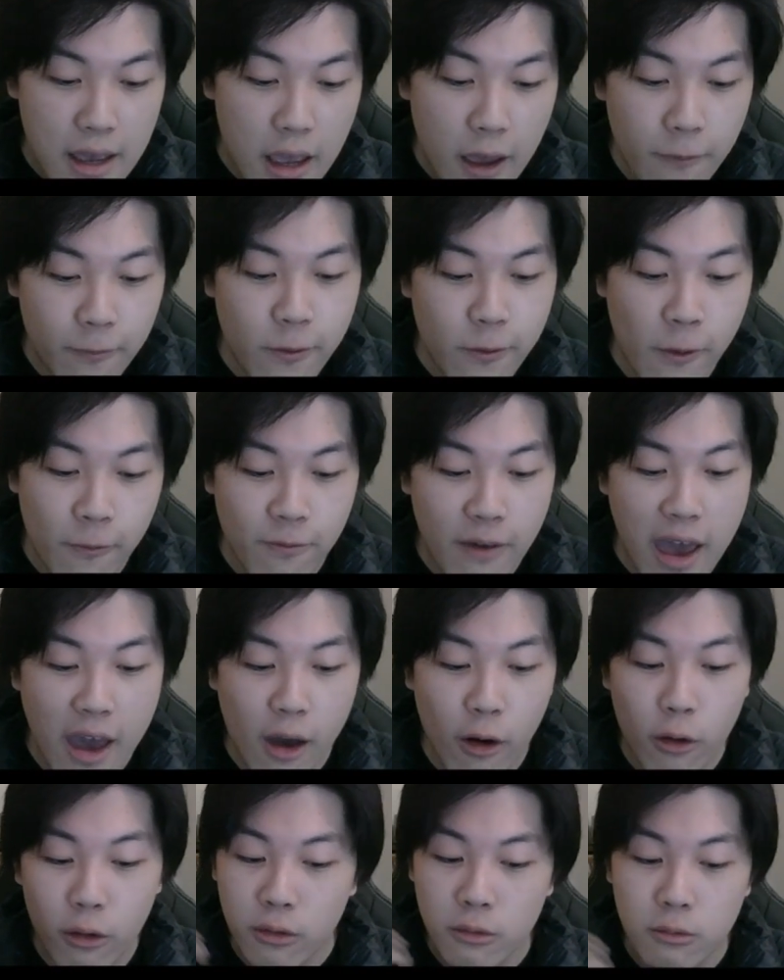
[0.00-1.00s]
If you
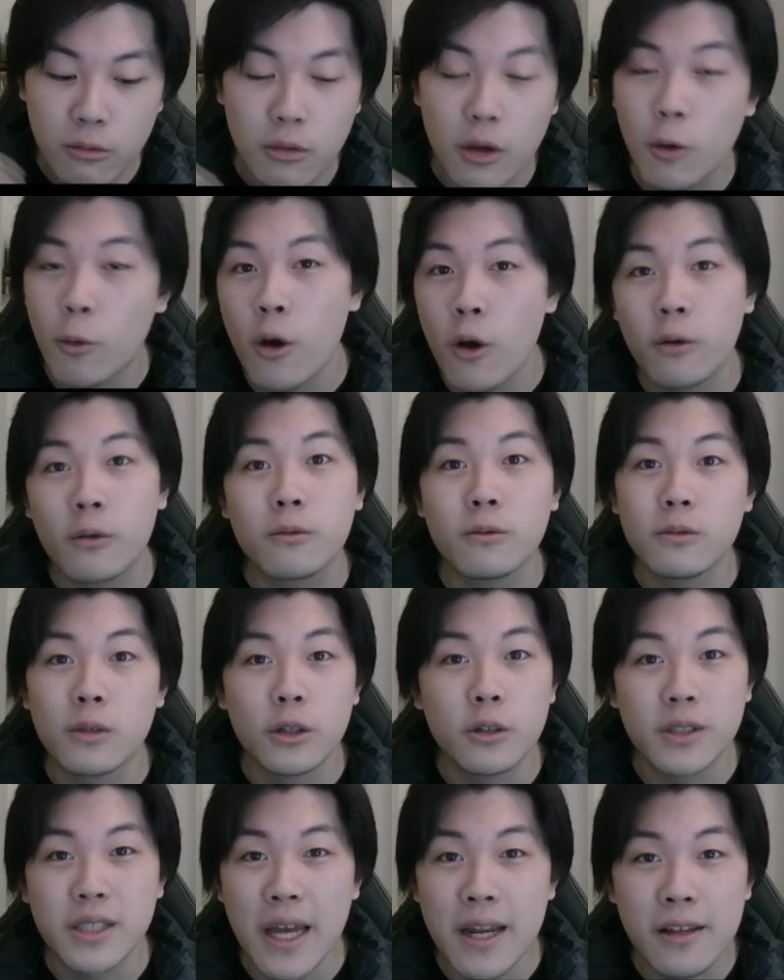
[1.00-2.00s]
fail, you won't
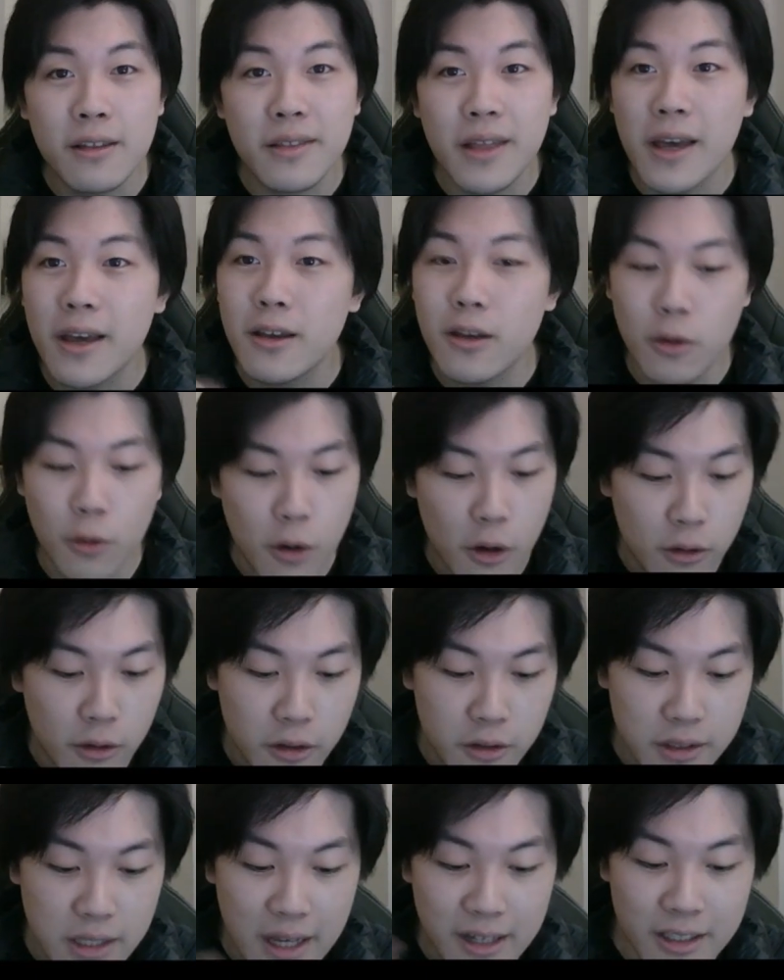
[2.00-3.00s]
lose anything. You won't
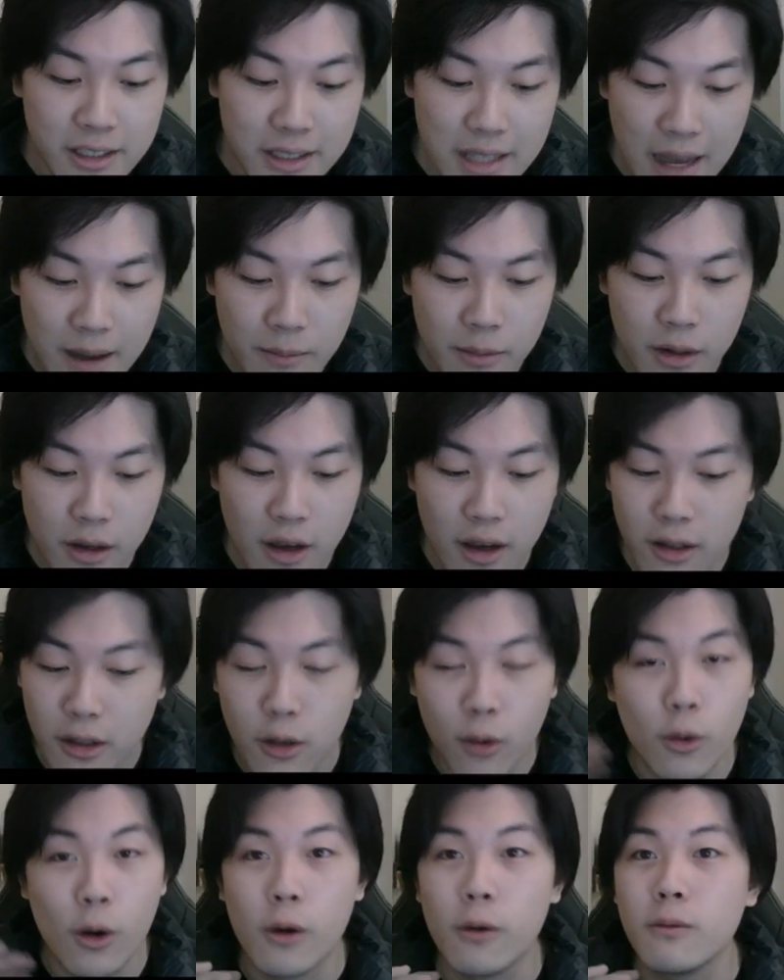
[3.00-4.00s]
lose any stamina.
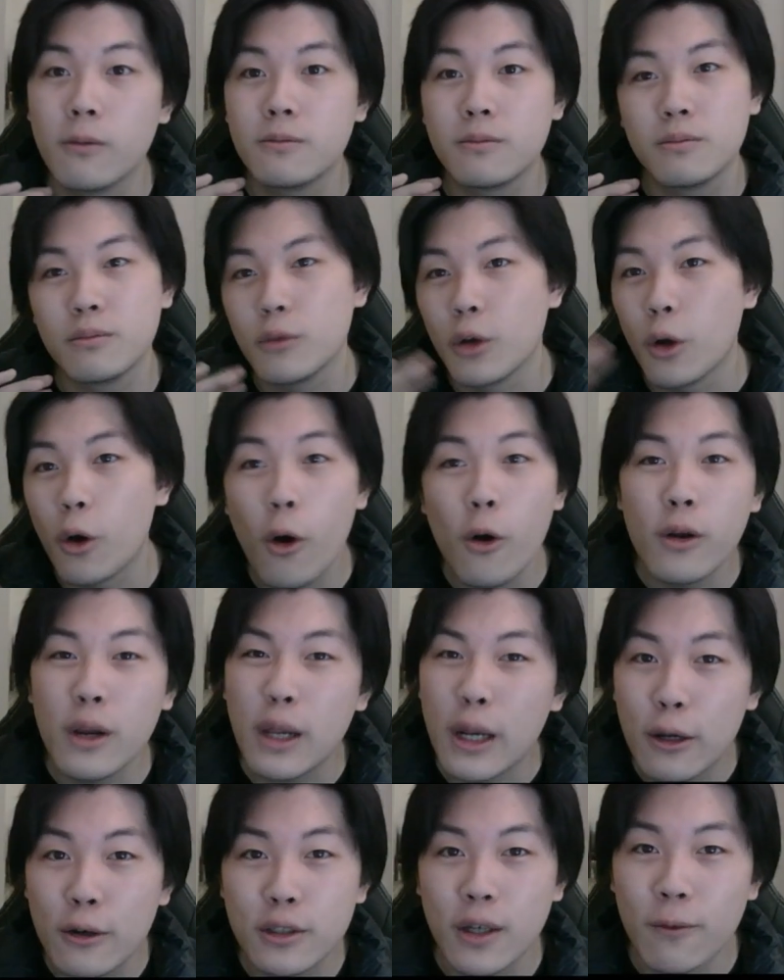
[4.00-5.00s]
You'll
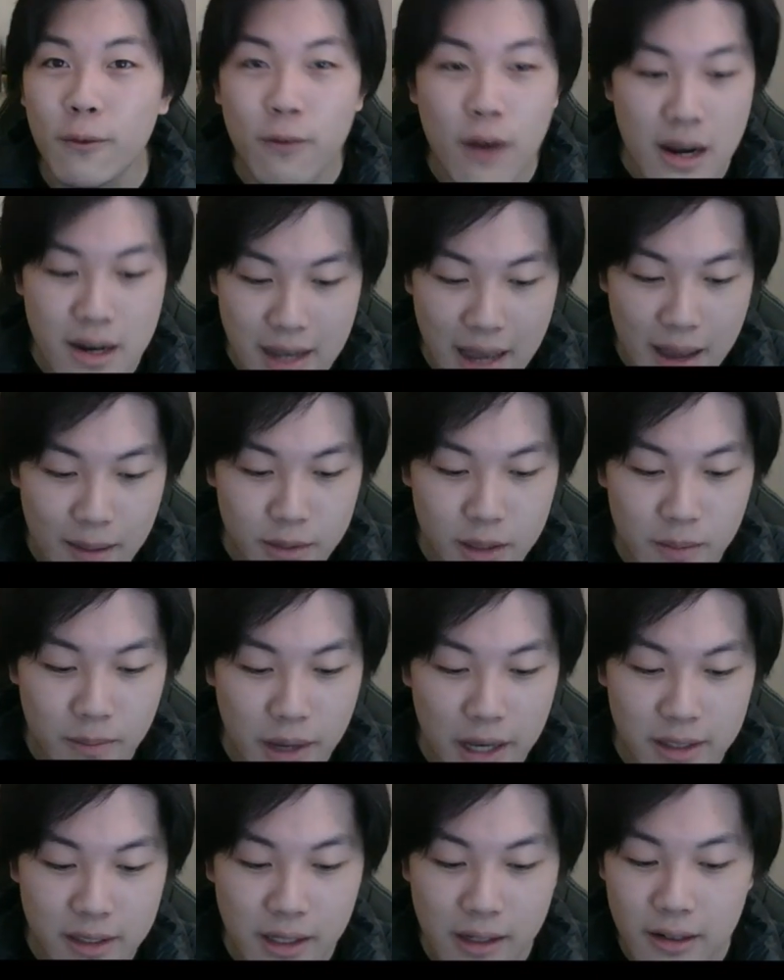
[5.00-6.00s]
only lose a friend captain,
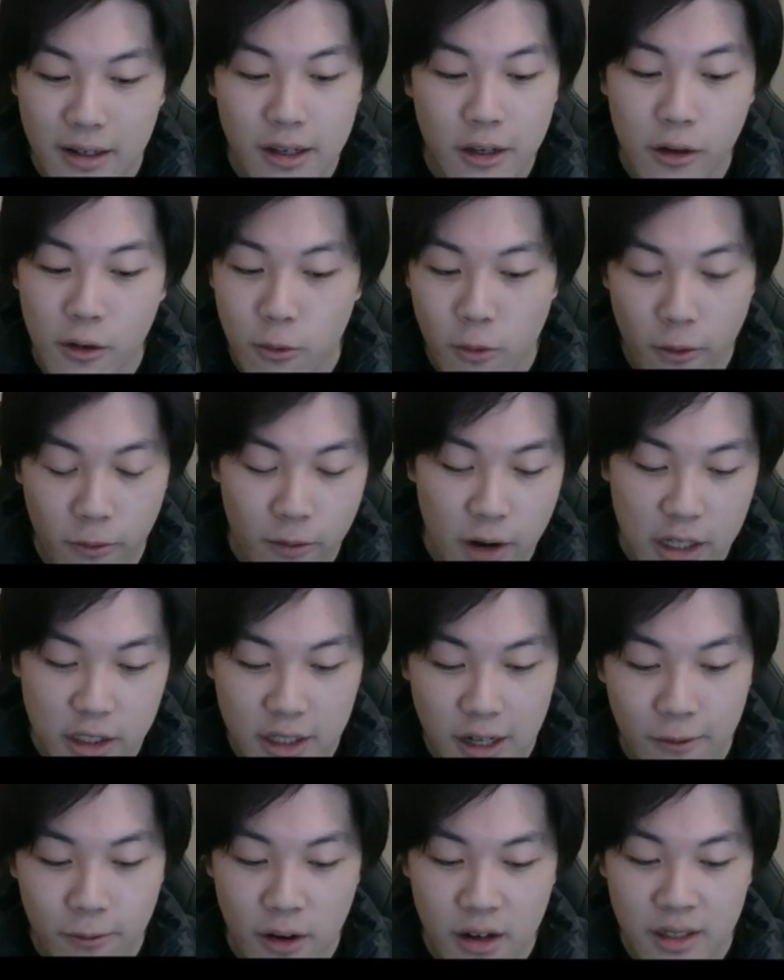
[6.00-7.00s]
basically. You can refresh
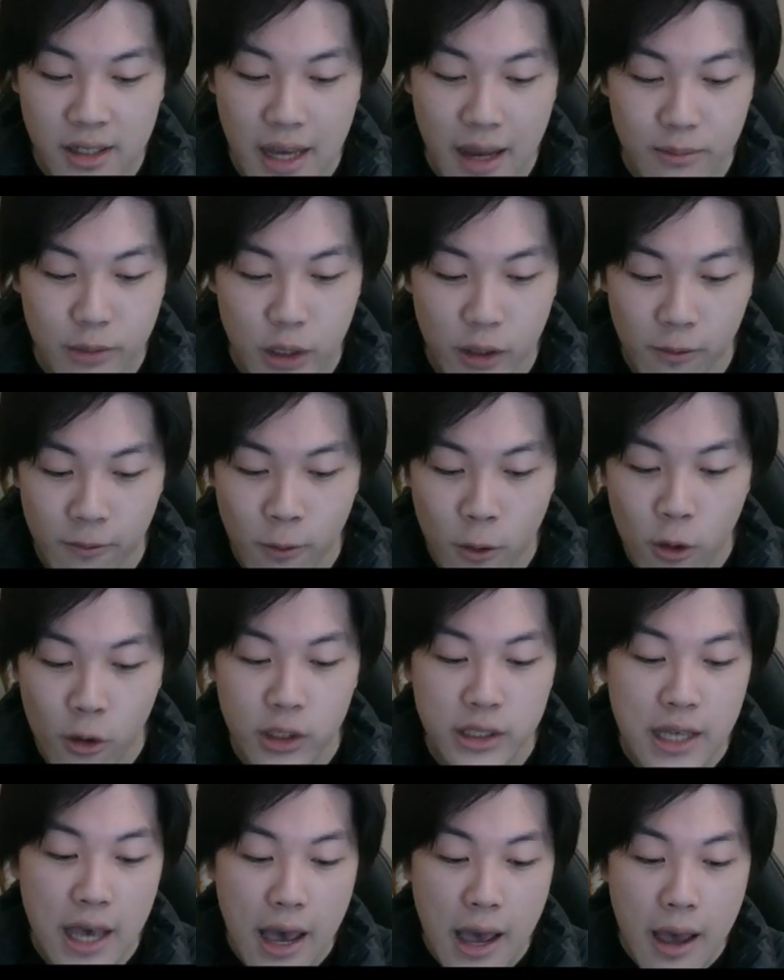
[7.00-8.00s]
that friend captain, of course.